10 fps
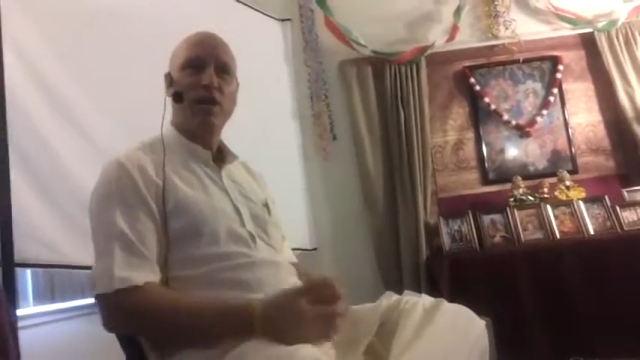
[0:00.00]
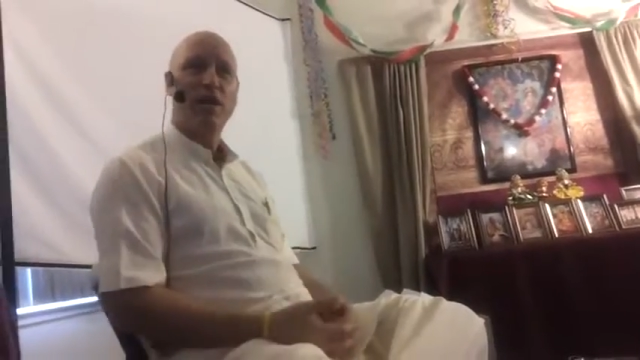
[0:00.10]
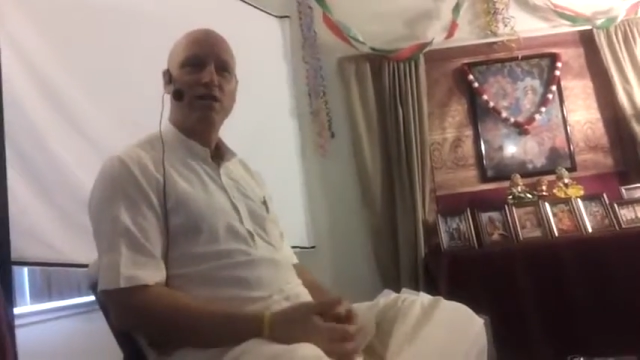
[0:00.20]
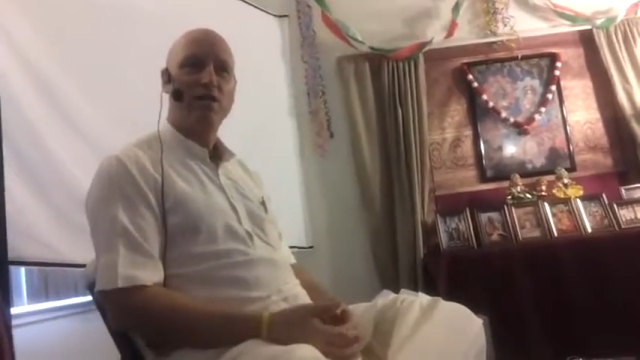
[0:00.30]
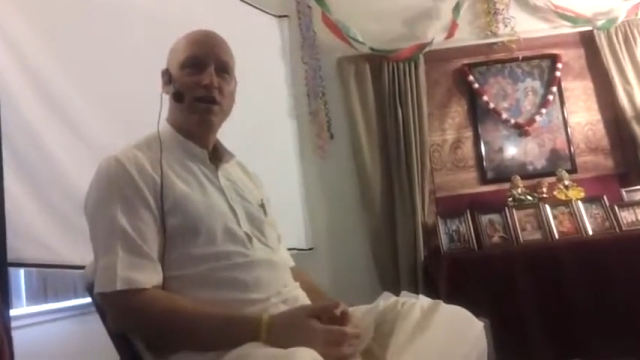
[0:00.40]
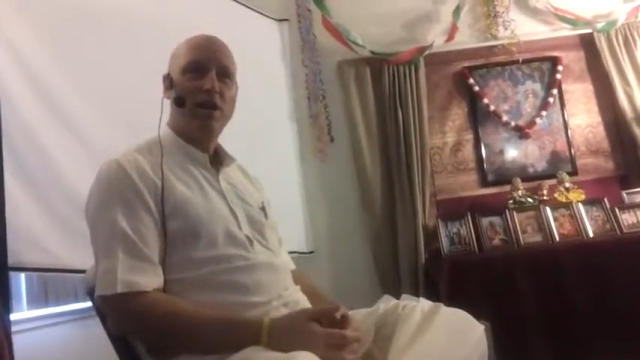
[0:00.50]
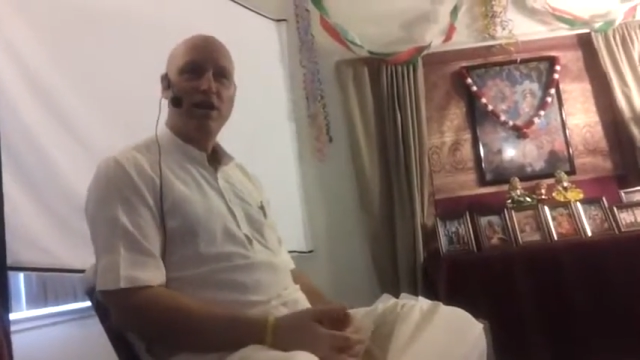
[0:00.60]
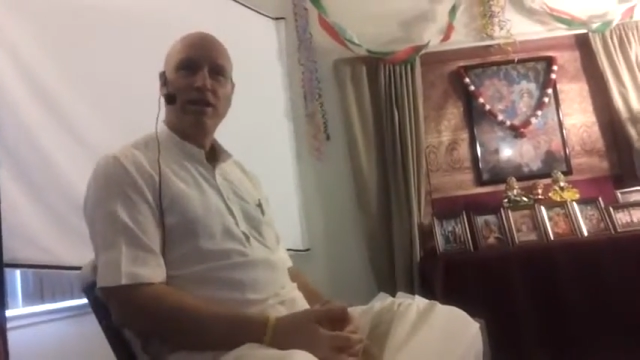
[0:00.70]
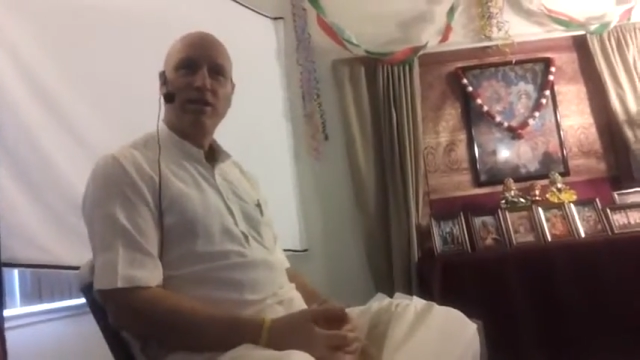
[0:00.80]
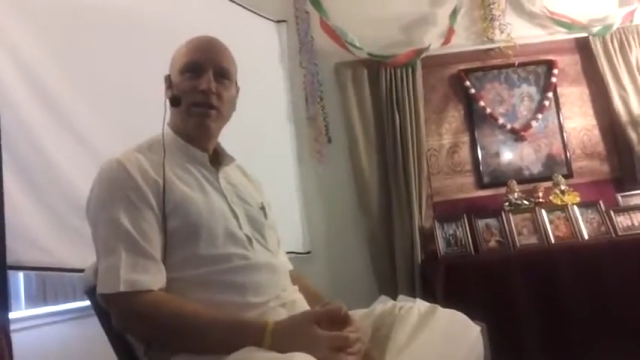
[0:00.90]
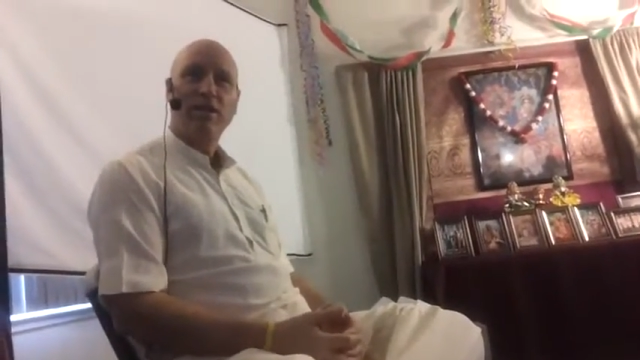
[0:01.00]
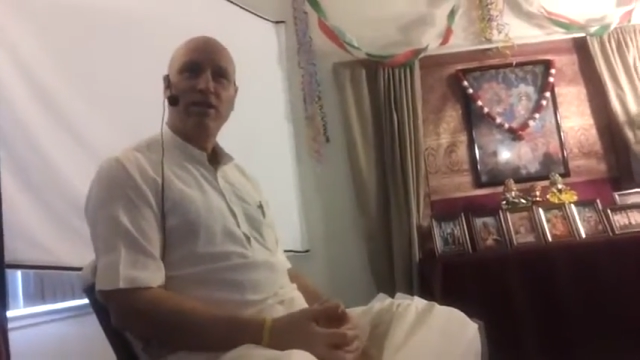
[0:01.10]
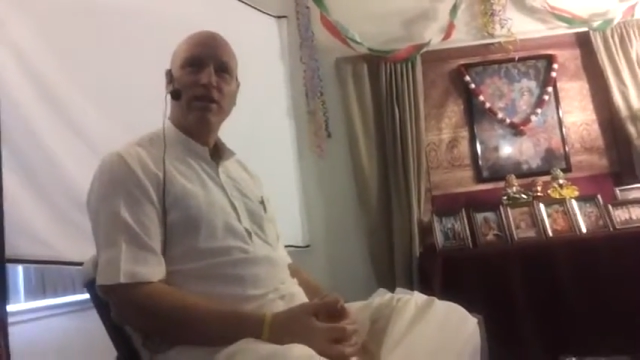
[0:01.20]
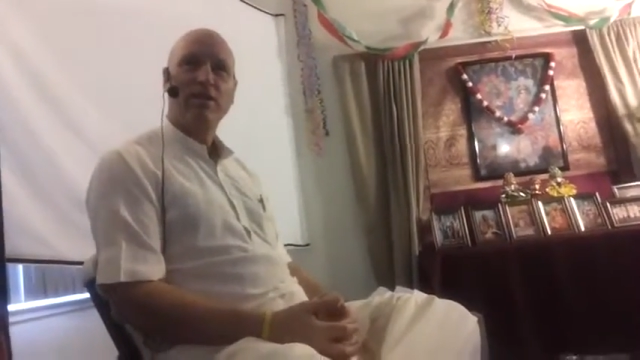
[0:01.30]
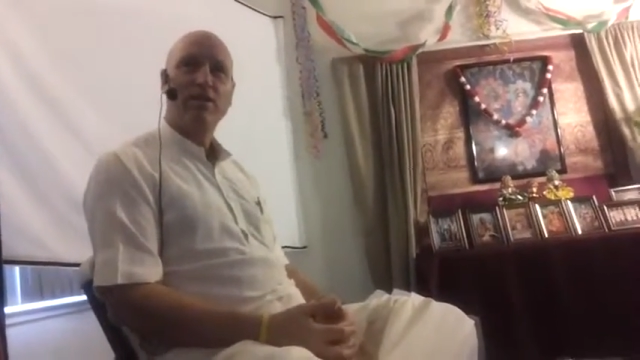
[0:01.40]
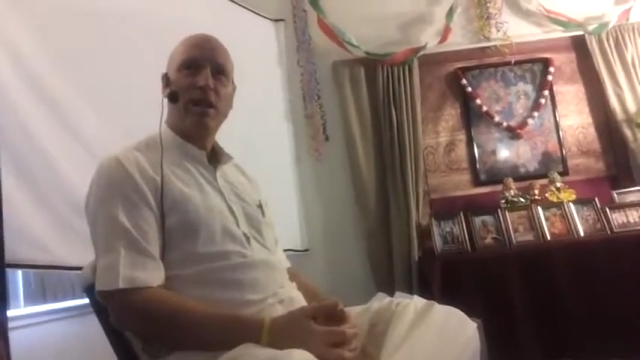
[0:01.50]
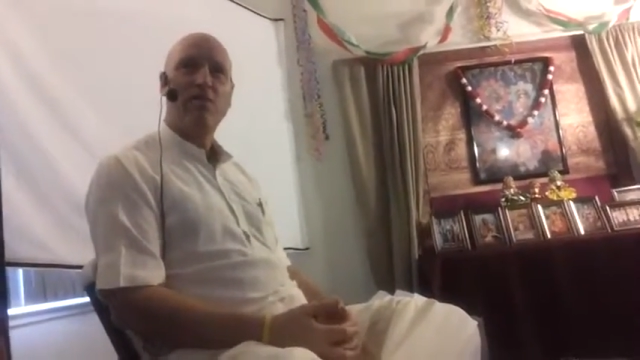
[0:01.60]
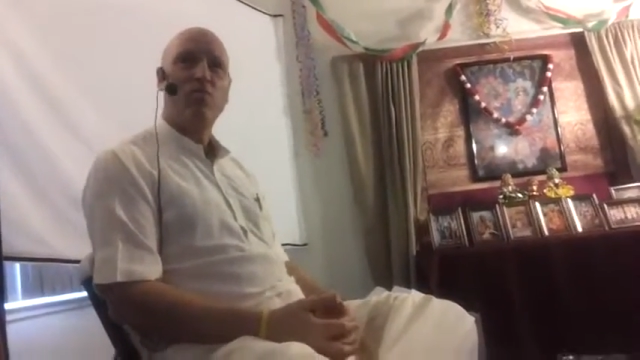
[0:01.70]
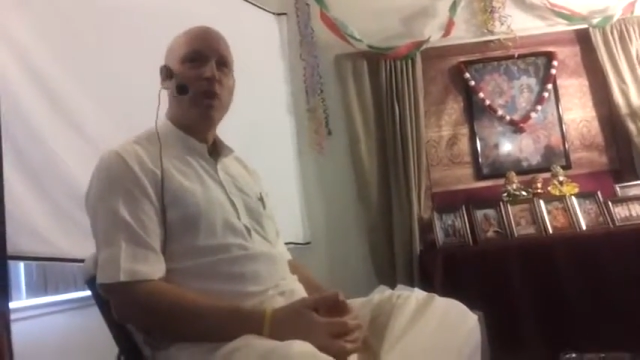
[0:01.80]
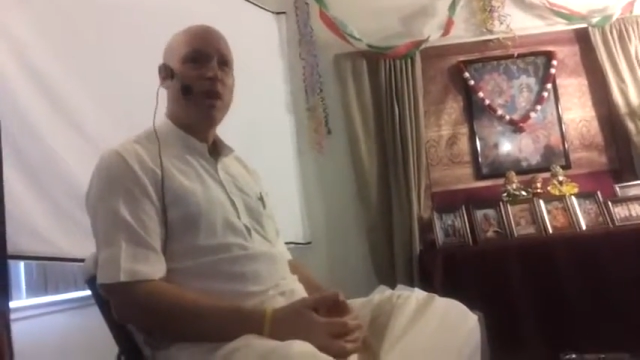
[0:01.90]
different ways.
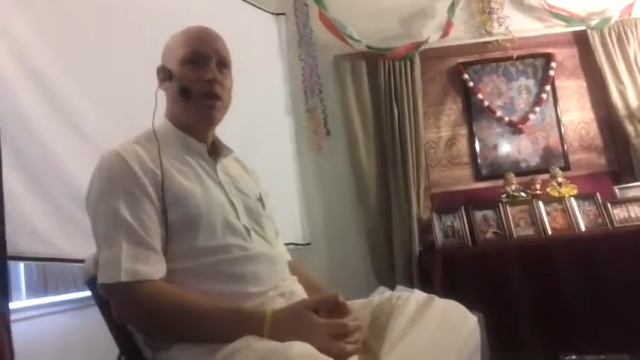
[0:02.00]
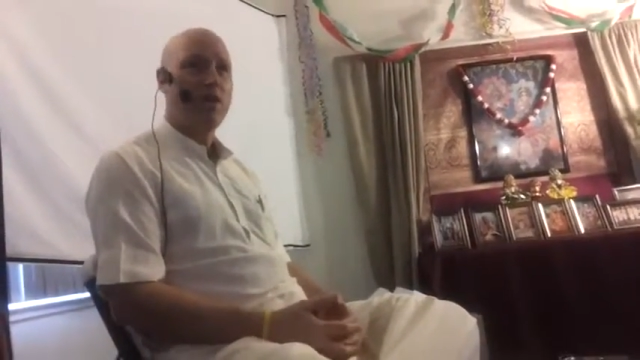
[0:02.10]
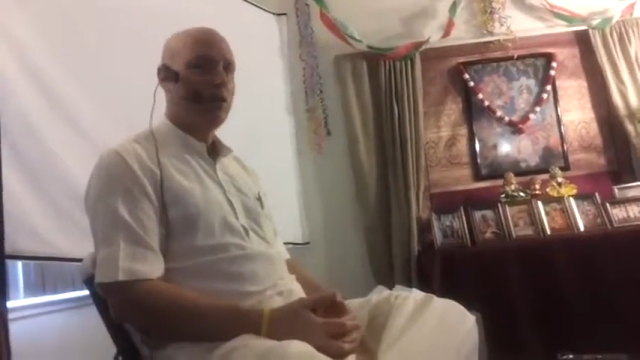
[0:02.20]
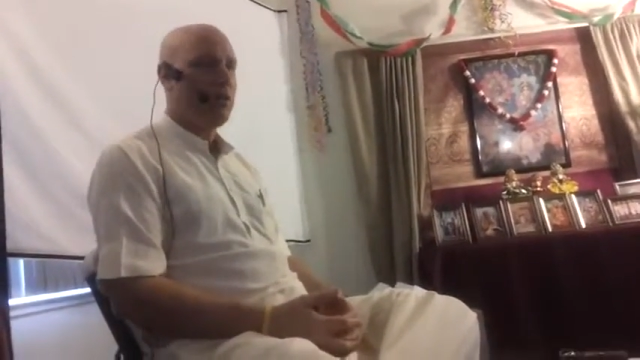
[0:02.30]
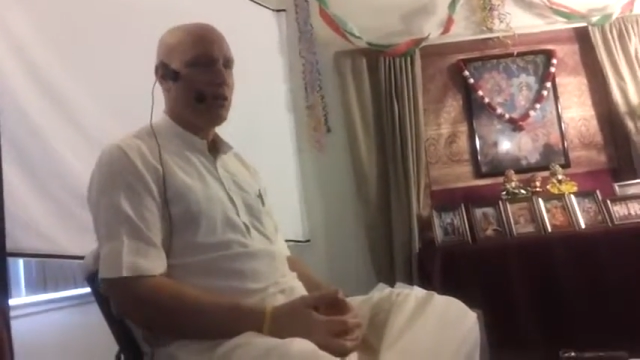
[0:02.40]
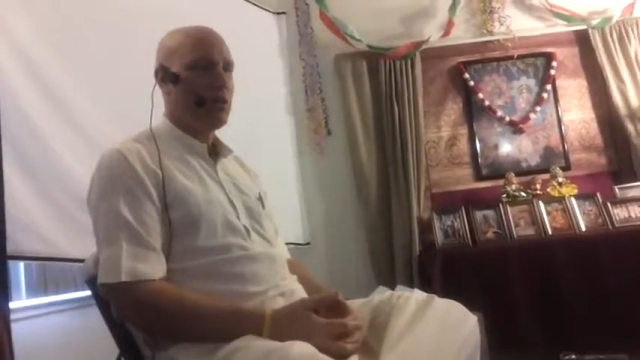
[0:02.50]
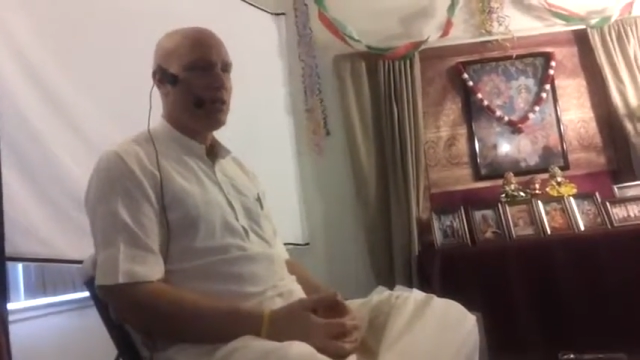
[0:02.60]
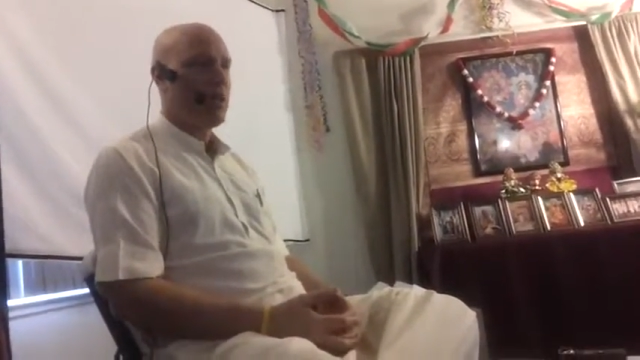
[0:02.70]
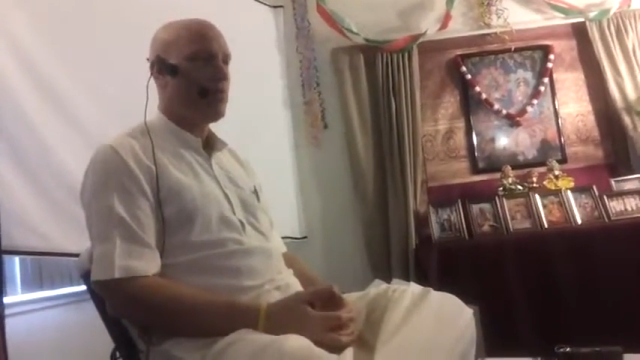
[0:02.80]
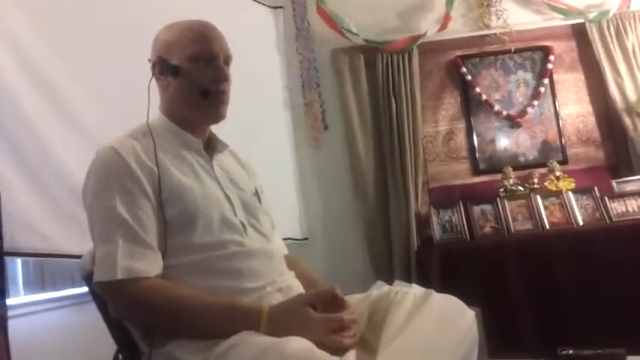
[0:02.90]
In the same way, she